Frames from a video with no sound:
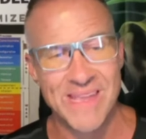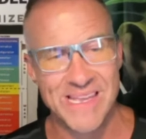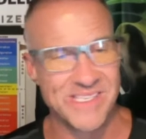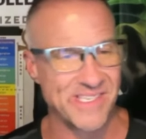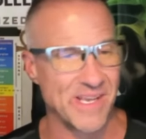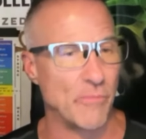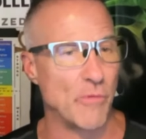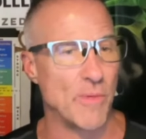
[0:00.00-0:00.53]
is
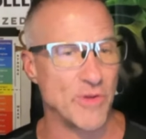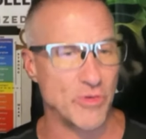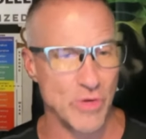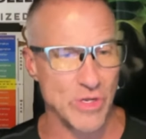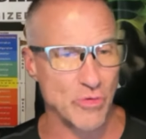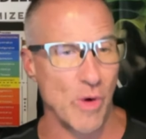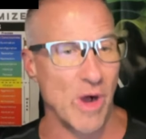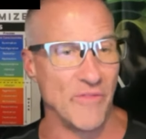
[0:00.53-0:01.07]
somewhere between
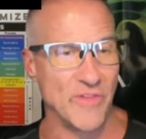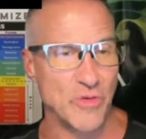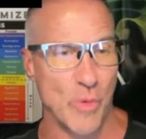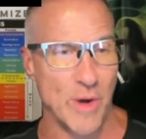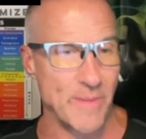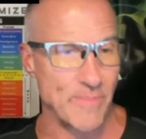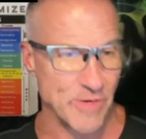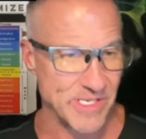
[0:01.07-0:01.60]
12 and
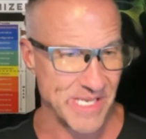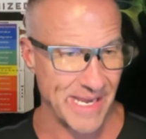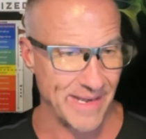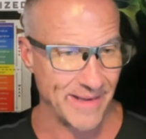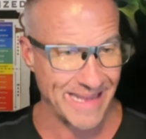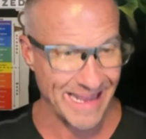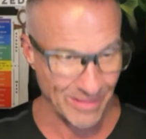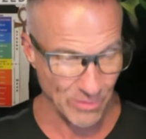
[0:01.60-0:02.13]
20 percent
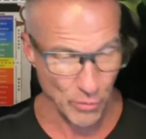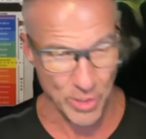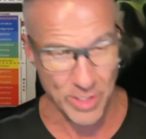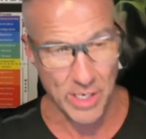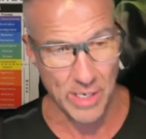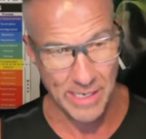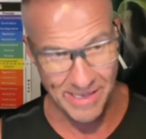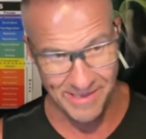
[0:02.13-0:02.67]
caloric
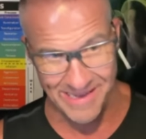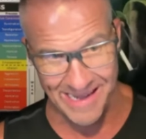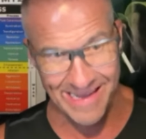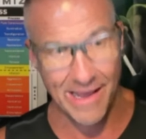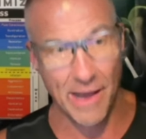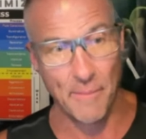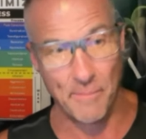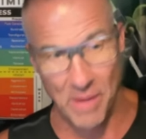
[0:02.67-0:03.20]
intake
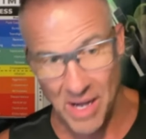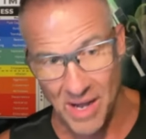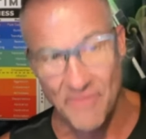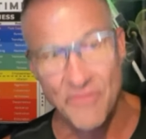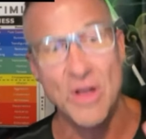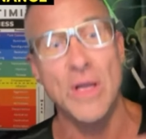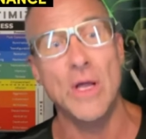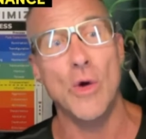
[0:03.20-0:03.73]
above
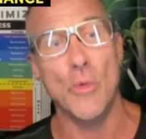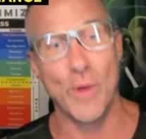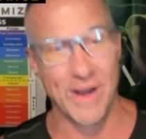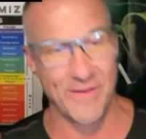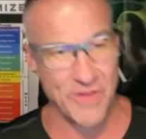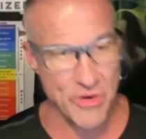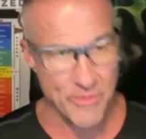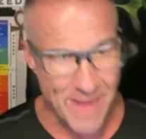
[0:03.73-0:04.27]

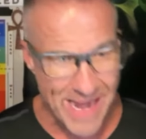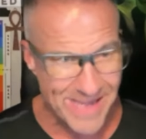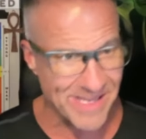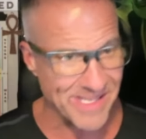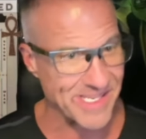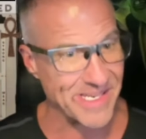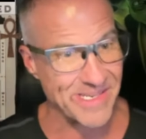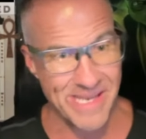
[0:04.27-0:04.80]
whatever your
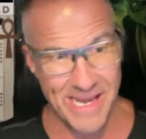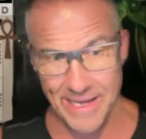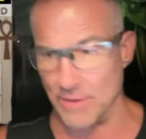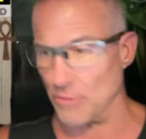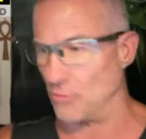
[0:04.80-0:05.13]
maintenance intake.